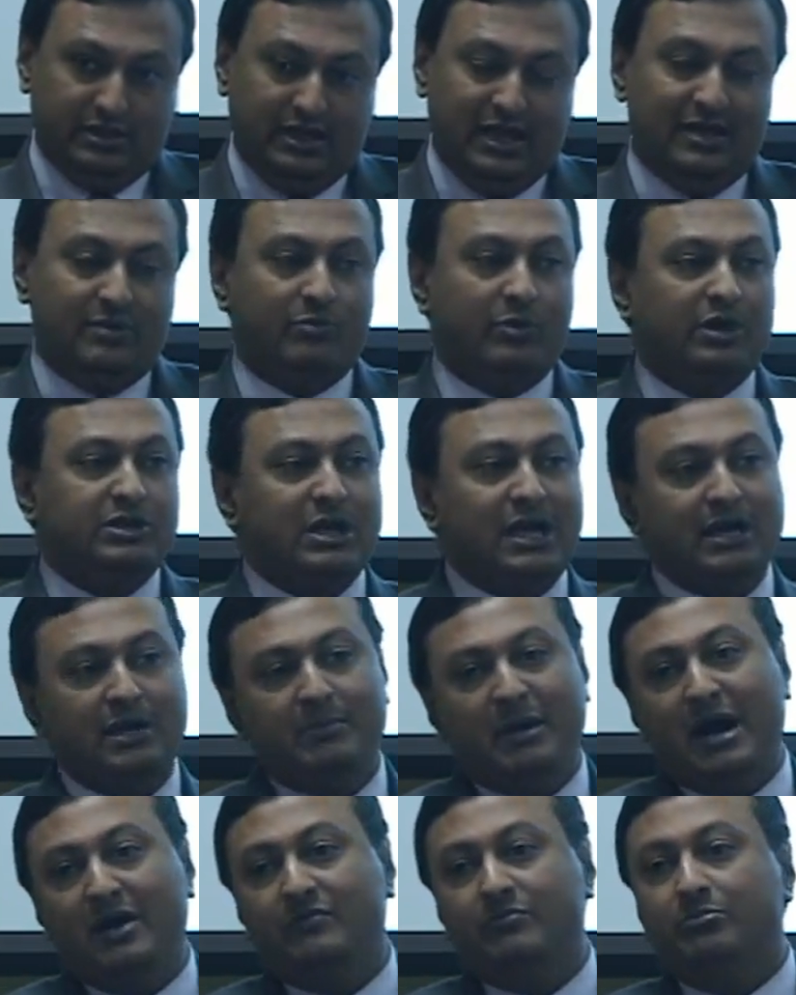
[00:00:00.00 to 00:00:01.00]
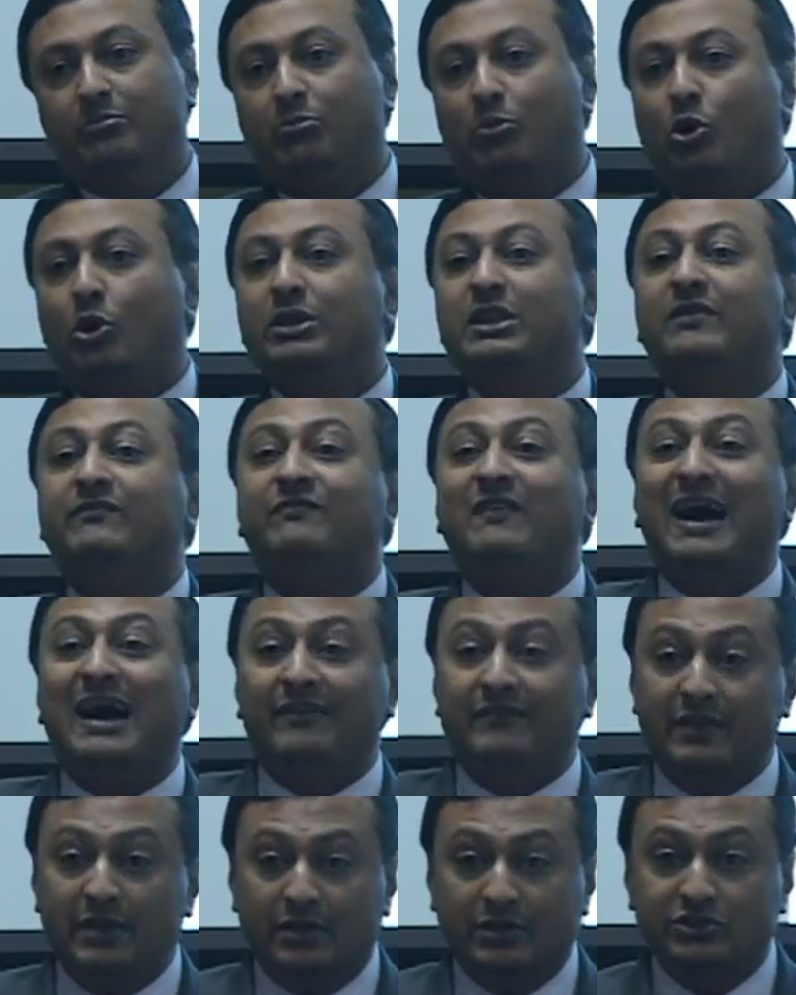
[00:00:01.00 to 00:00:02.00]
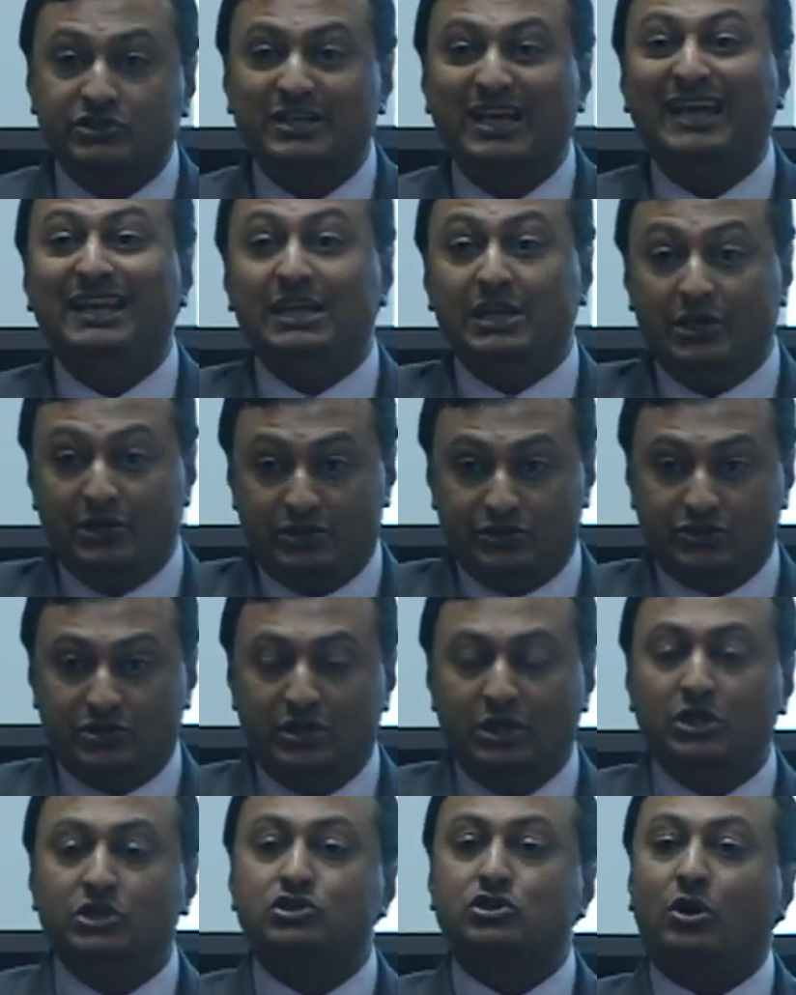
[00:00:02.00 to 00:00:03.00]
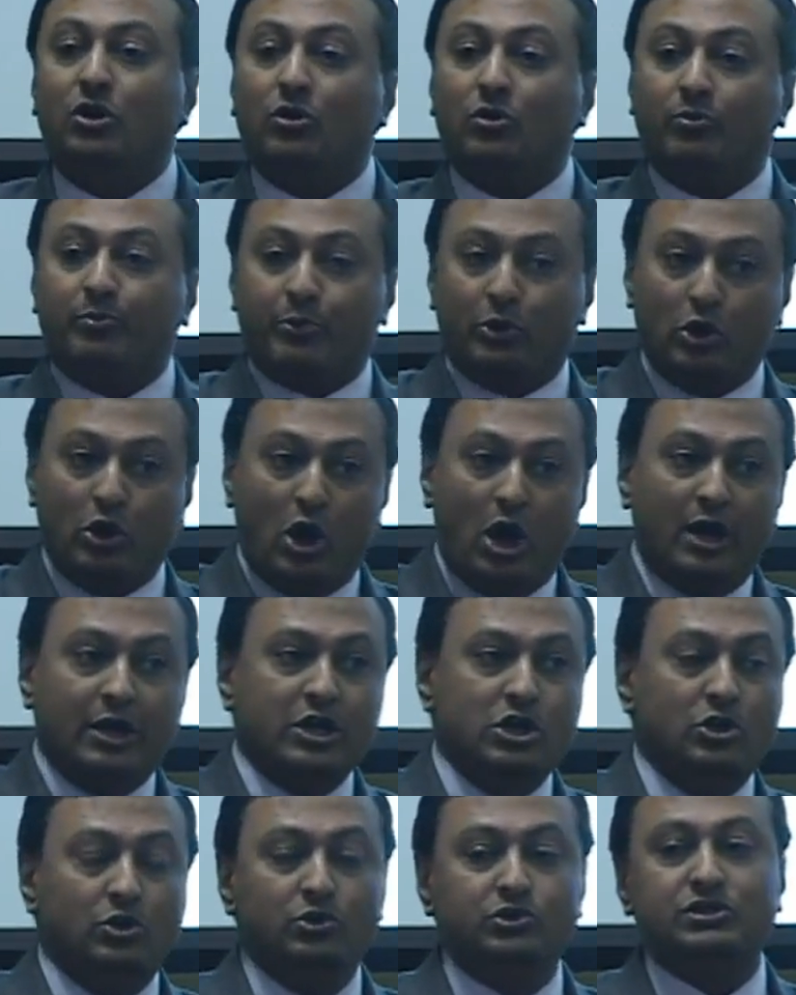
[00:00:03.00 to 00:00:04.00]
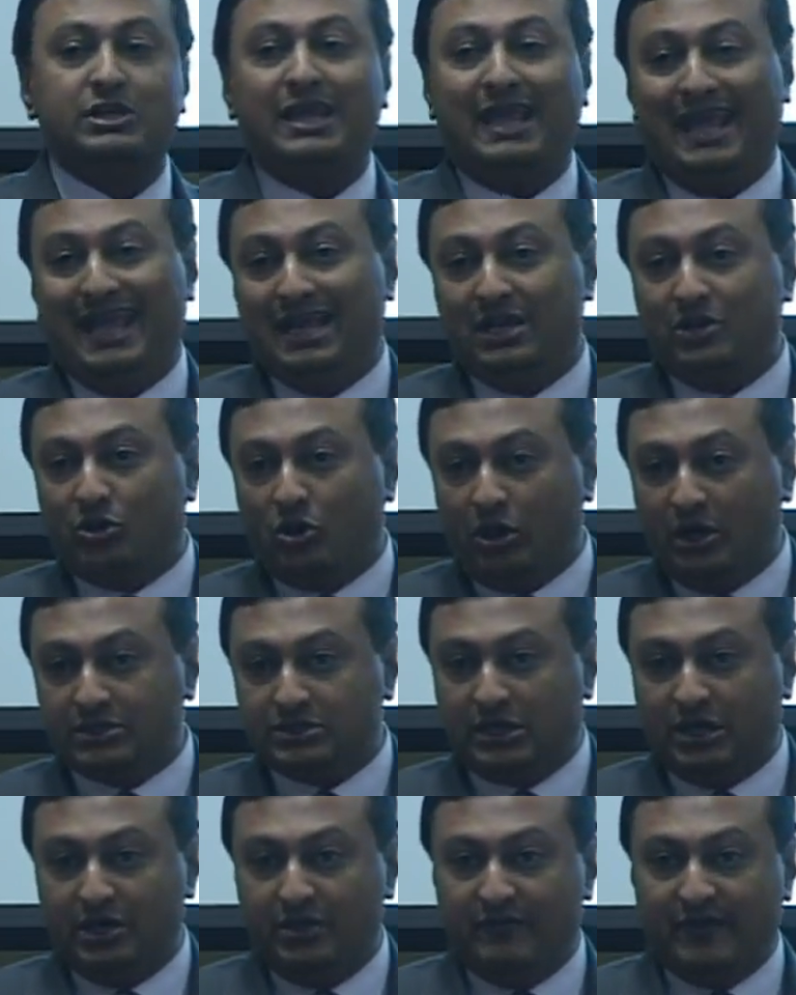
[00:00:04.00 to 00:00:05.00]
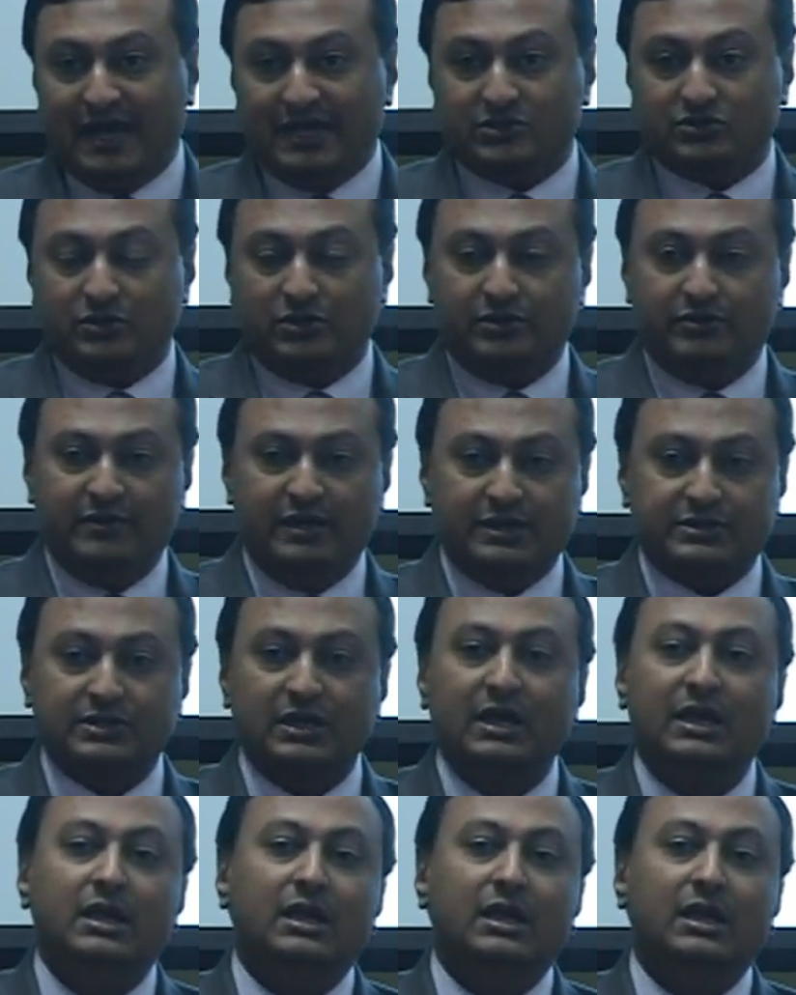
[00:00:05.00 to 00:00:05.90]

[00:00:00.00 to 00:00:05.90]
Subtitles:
And we're talking about more than 5 years, 10 years. So prolonged use can cause cardiovascular risk.